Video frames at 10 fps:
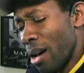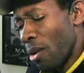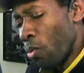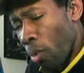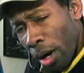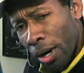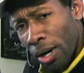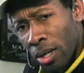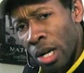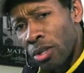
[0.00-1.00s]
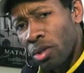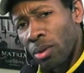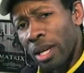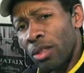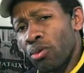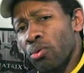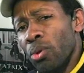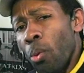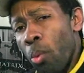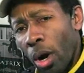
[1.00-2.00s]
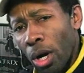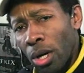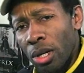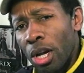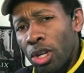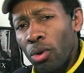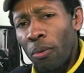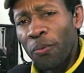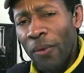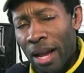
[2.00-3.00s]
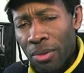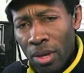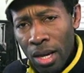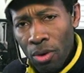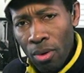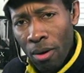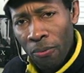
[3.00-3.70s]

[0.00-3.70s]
word so that through the word your faith can grow.